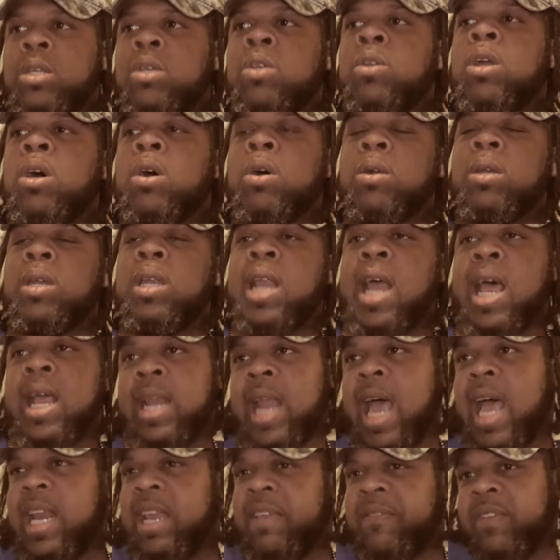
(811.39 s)

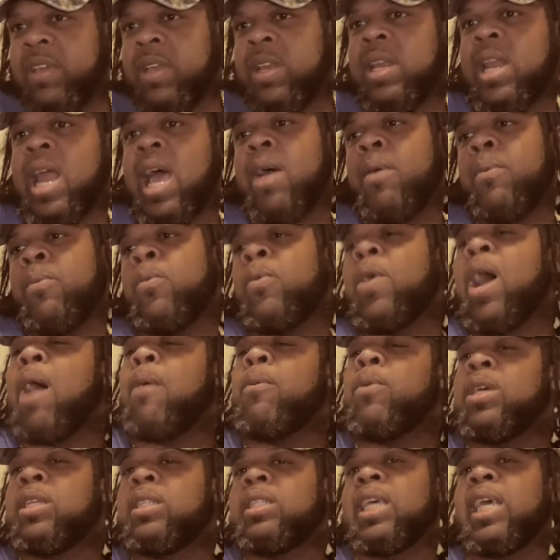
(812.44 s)
I
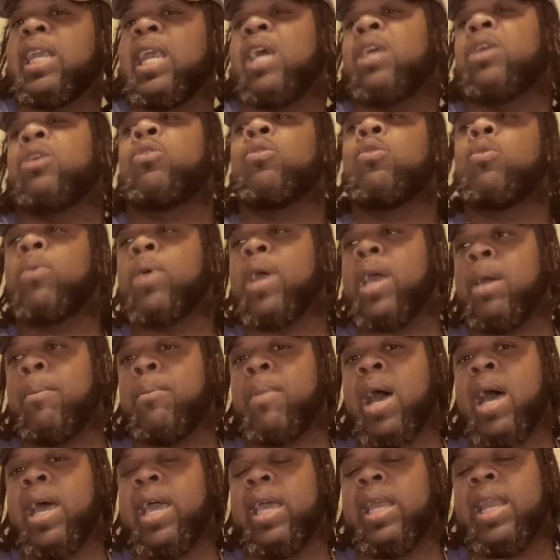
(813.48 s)
wouldn't say that you went
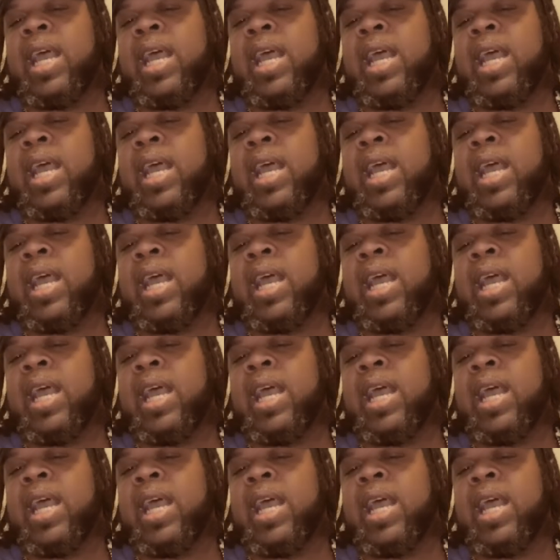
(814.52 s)
MIA.